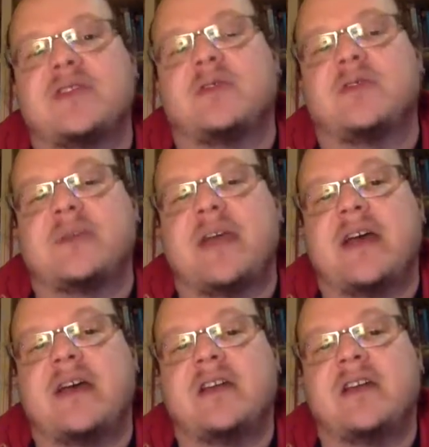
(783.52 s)
laws
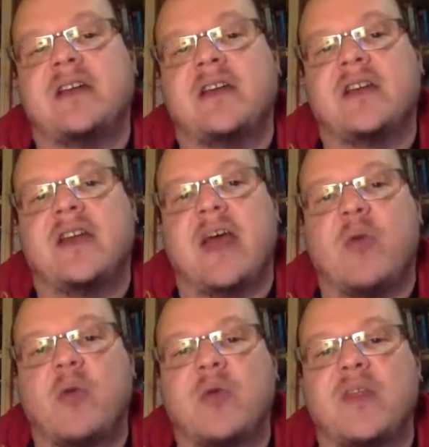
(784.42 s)
about? And
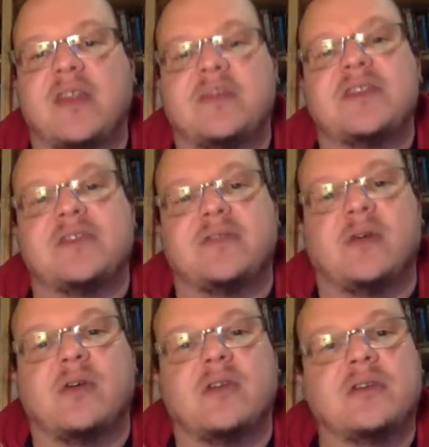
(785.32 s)
what were the limits of
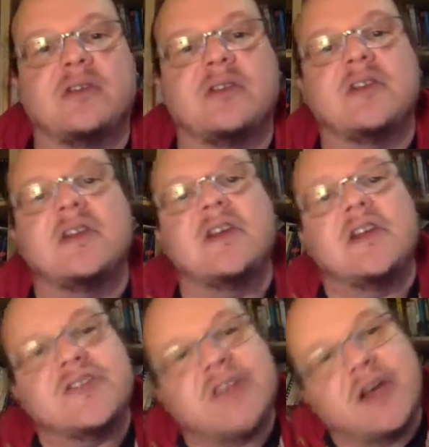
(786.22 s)
law?
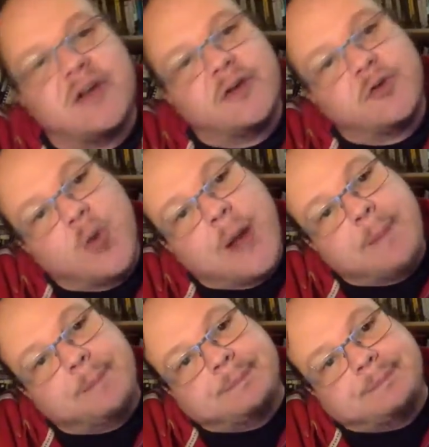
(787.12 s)

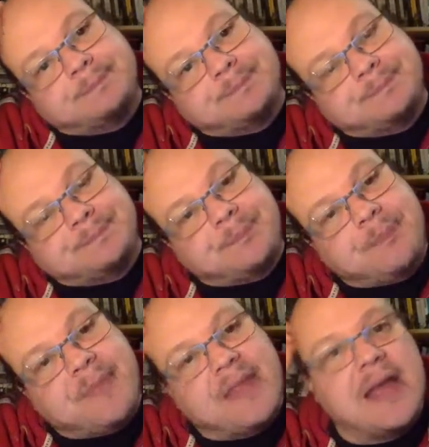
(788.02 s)
So
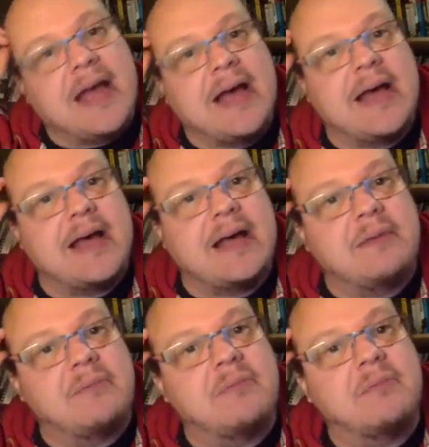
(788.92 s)

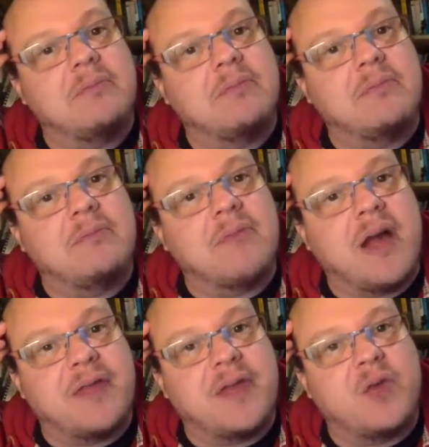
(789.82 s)
I
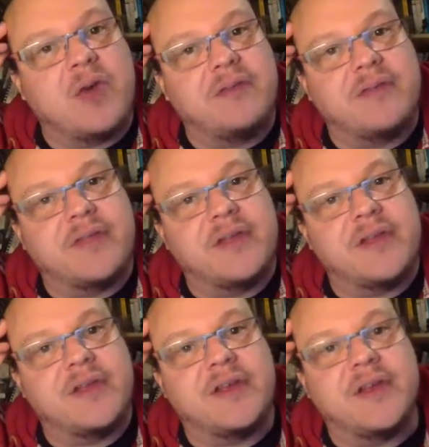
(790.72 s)
think one of
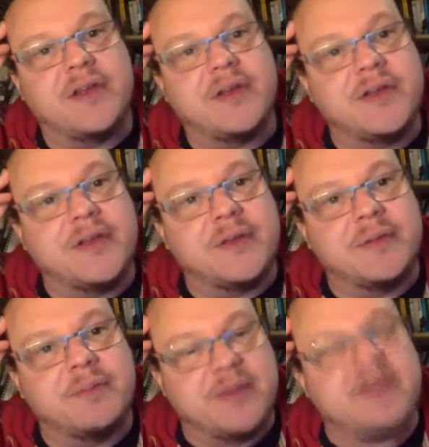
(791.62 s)
the
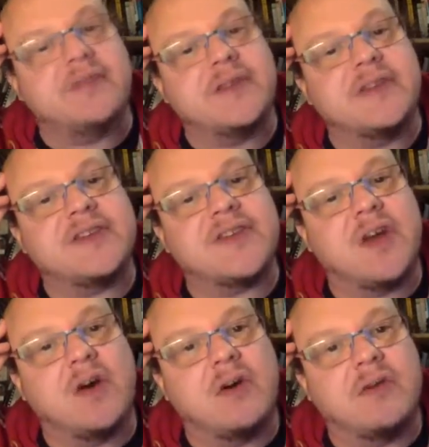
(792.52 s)
benefits
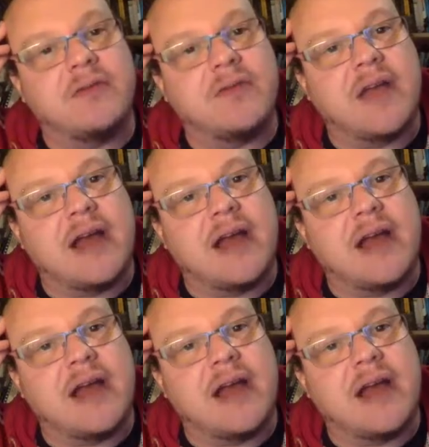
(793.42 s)
of